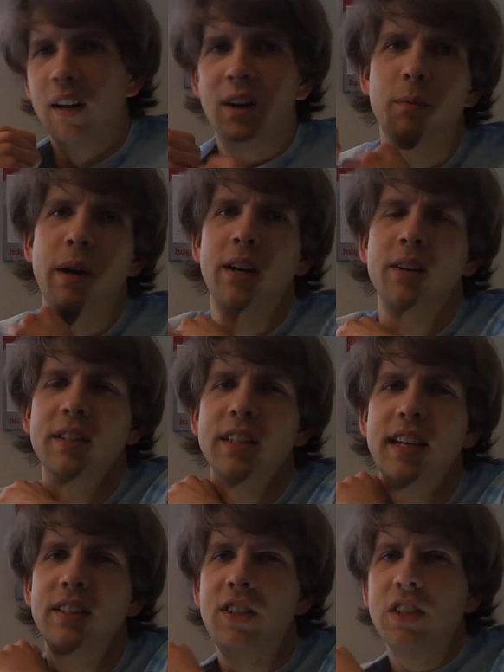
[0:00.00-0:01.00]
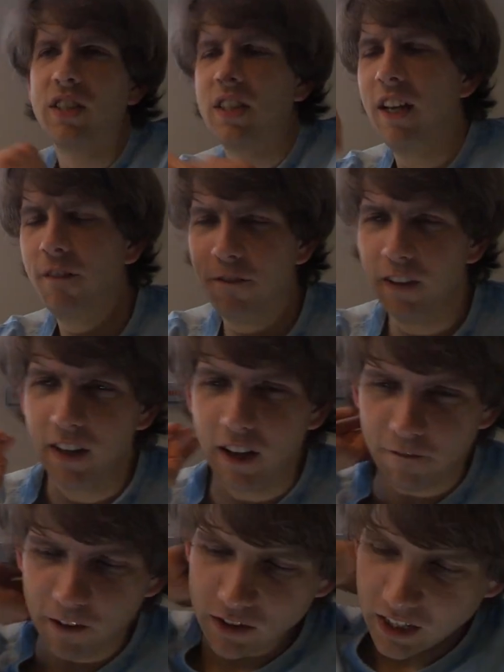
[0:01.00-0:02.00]
oh my goodness,
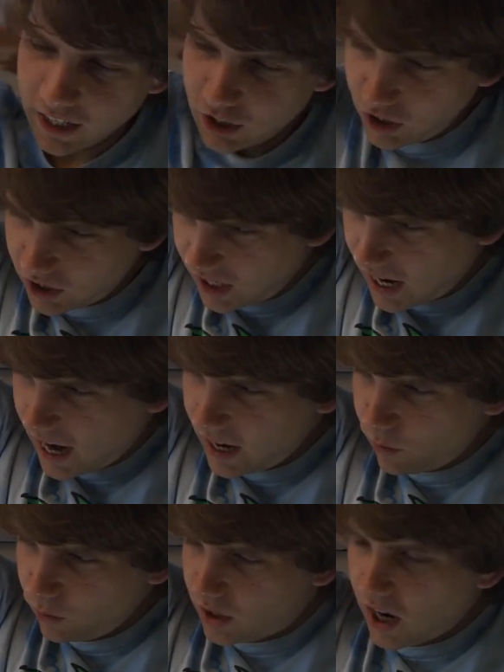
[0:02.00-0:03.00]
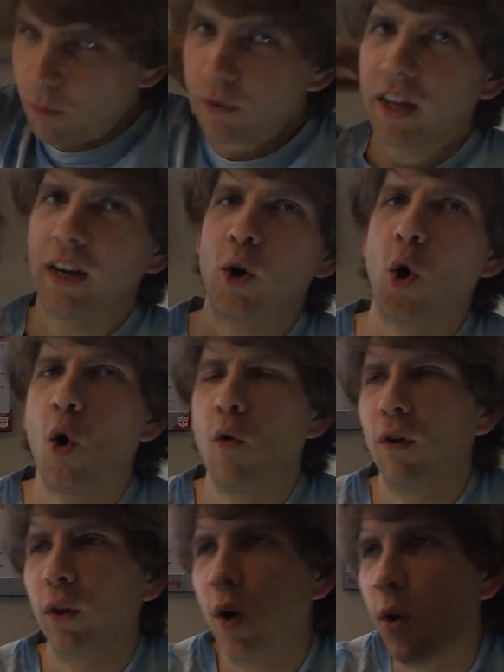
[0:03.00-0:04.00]
it feels like I just got done with like an
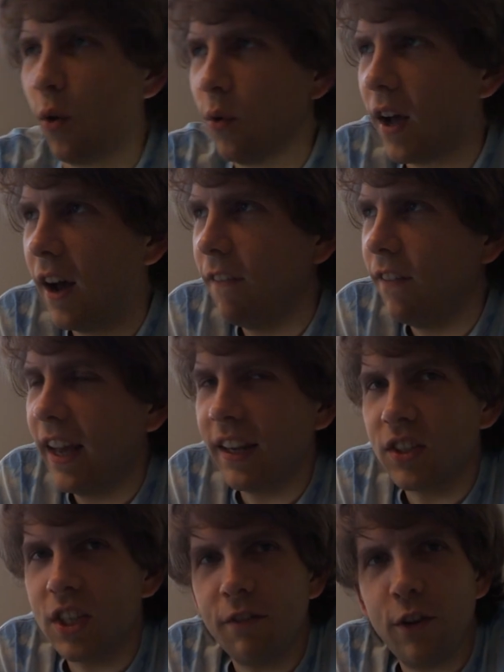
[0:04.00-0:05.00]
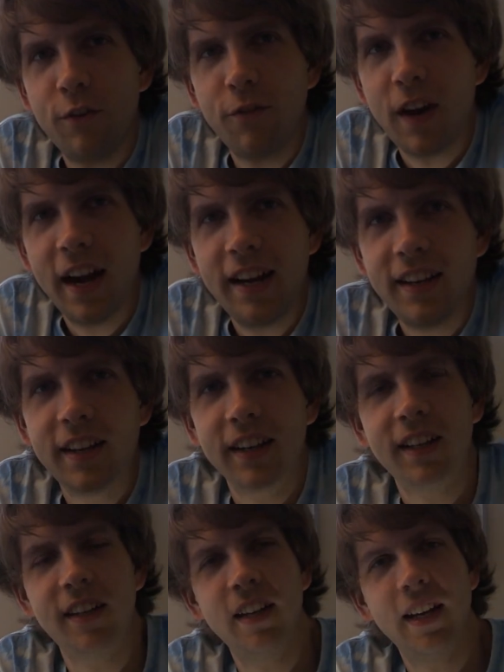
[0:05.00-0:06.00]
overload of like stuff you'd find in
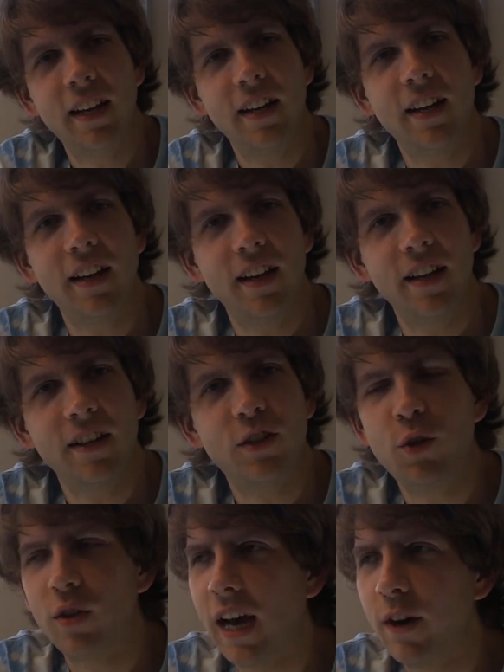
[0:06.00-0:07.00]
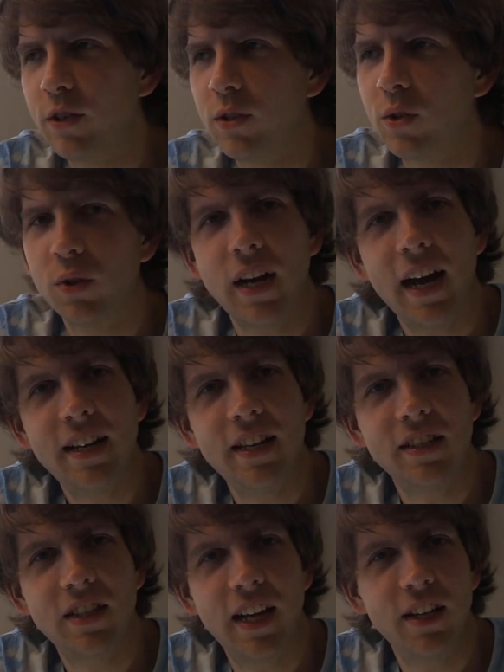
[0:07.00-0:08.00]
a 2000s or
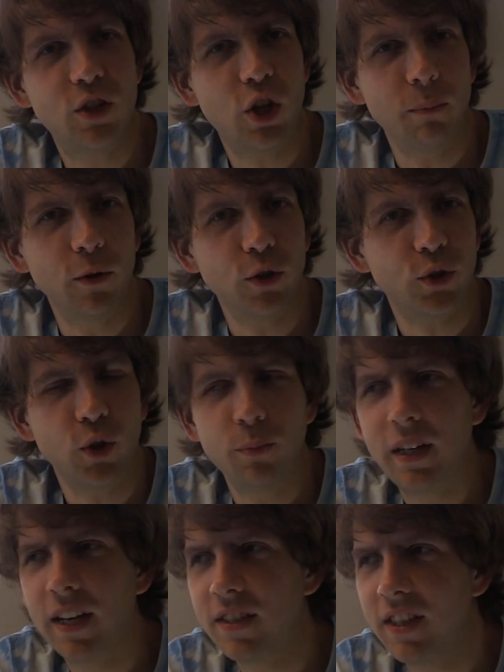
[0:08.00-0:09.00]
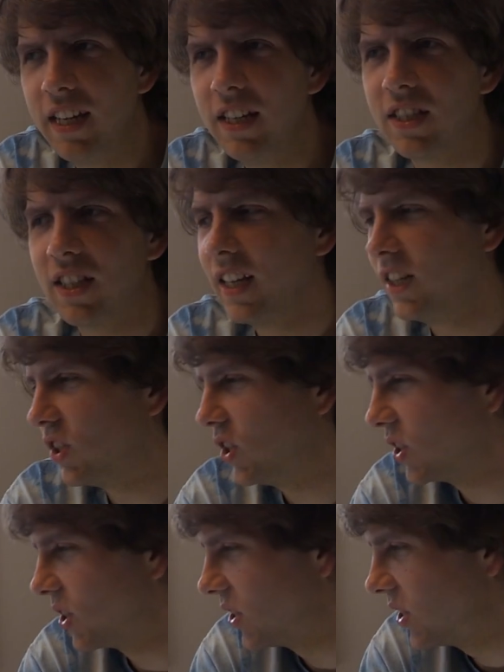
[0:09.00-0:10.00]
90s kids commercial, because these things
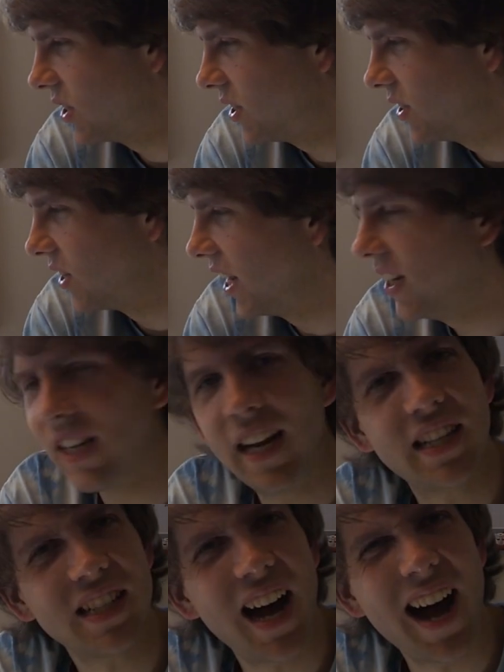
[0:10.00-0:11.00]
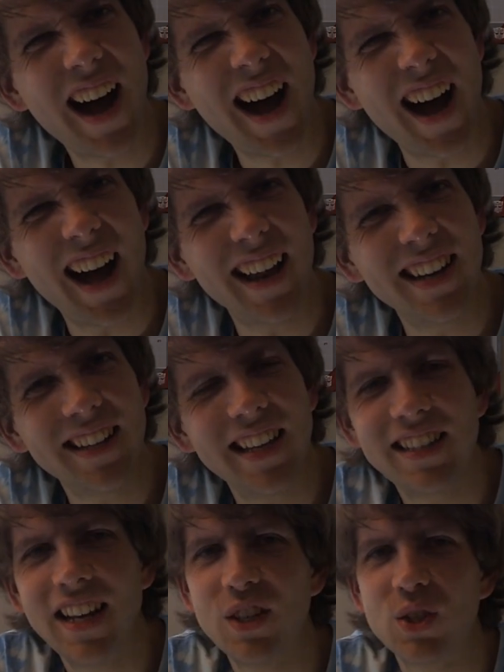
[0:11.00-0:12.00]
just, they taste odd.
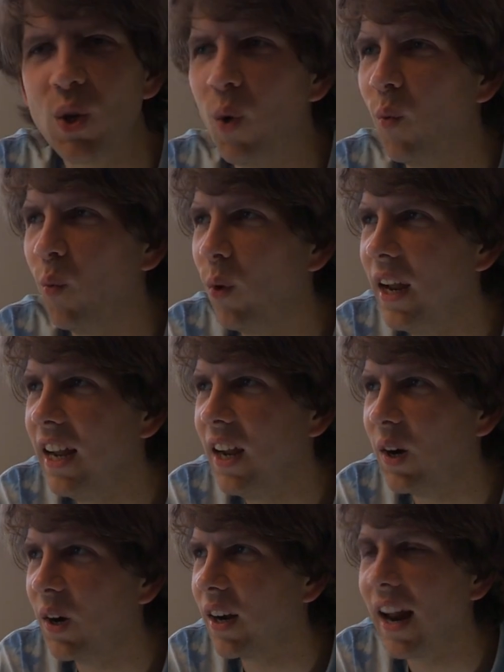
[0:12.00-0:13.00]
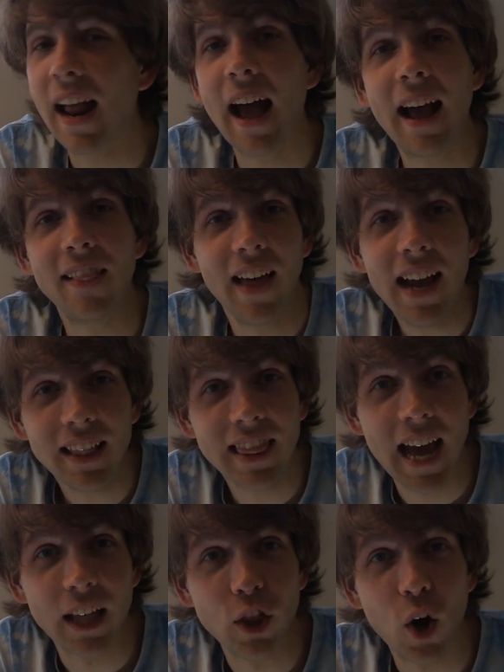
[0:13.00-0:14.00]
They taste so weird. I like
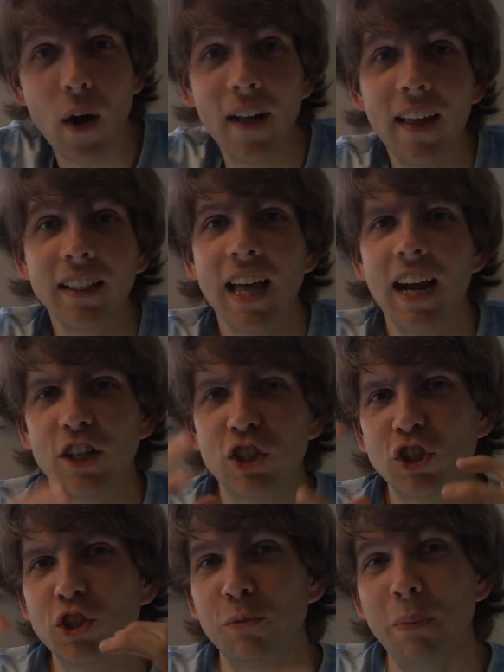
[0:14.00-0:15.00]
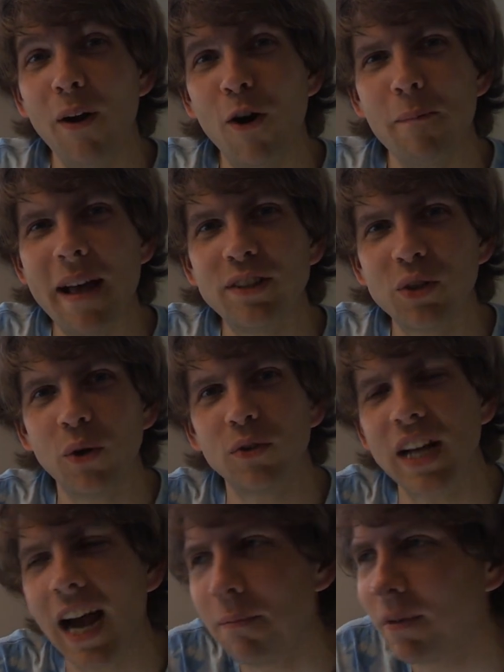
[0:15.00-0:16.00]
that though. I like that
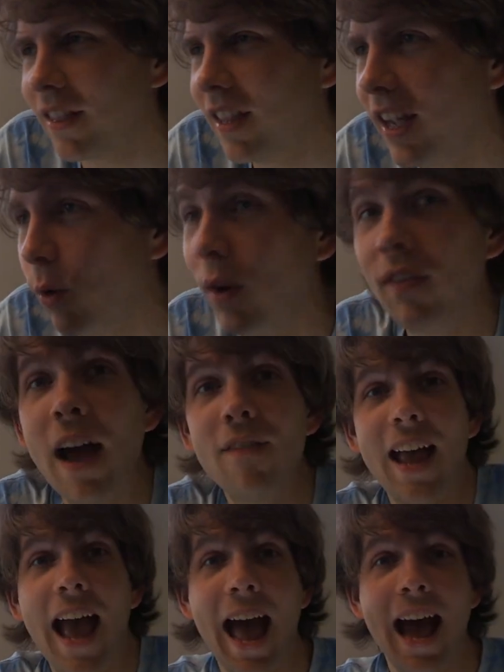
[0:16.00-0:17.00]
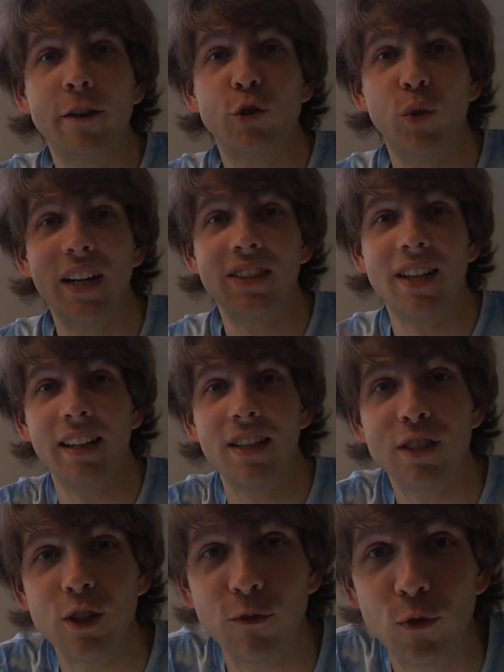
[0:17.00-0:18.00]
experimental type of thing. We haven't had drinks like
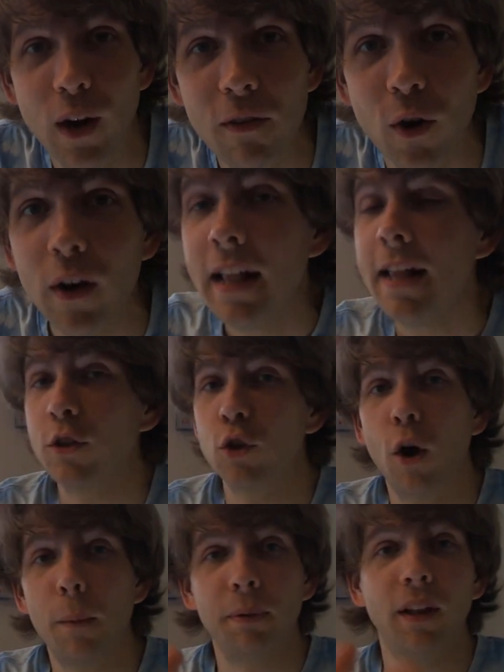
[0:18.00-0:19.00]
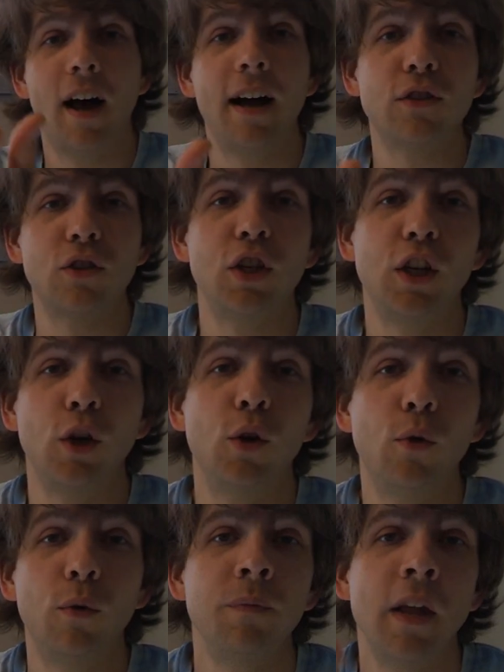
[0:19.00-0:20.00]
this in forever. So applauds to
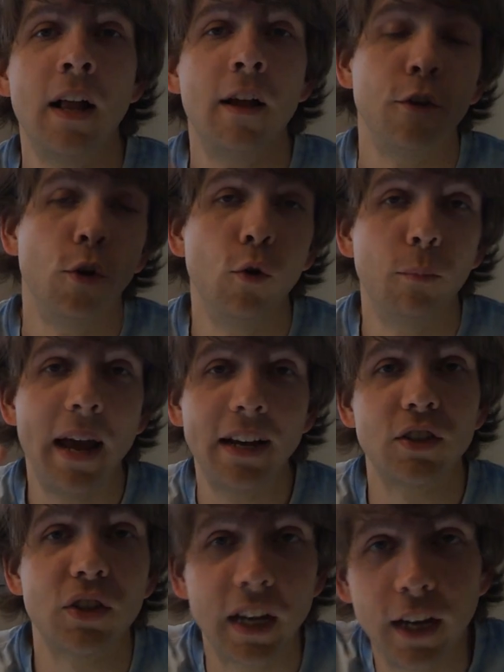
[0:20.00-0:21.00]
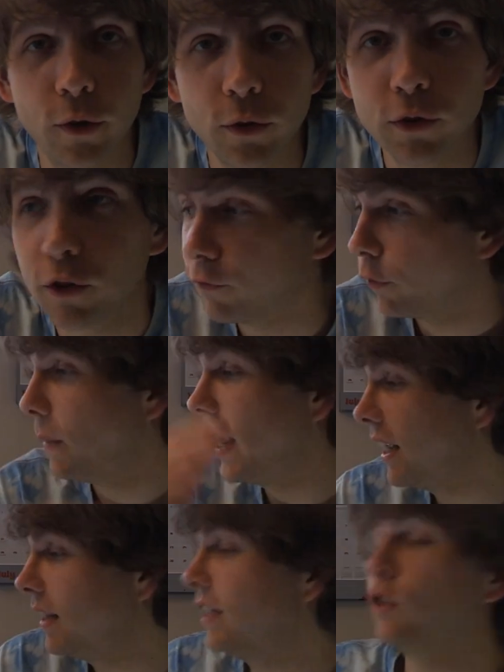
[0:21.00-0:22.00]
you who make Skittles for
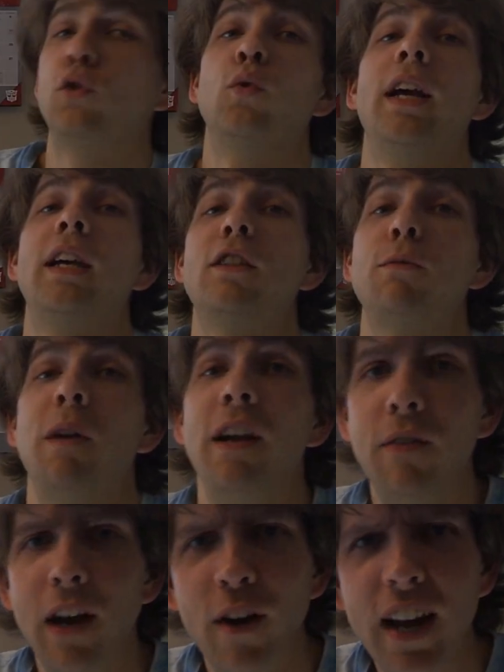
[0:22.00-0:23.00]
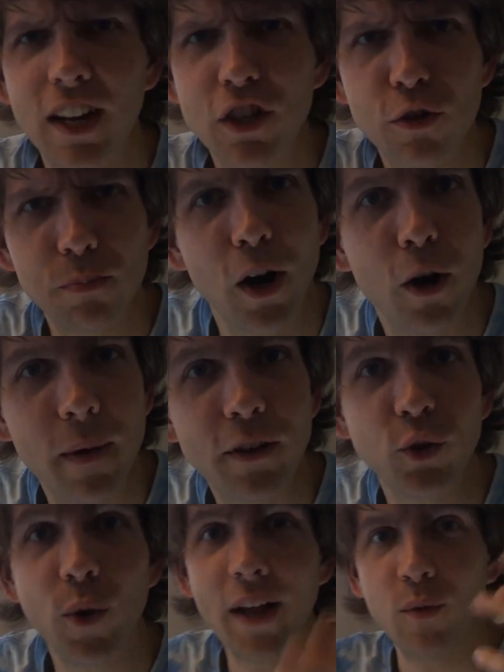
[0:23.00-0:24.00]
making these drinks be very
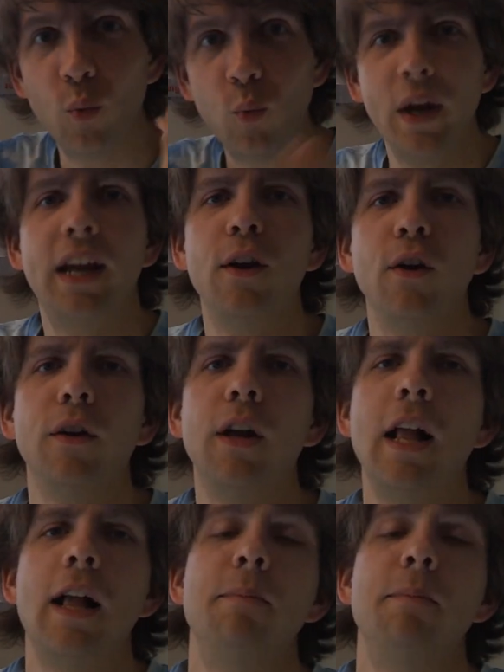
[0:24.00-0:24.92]
experimental and weird.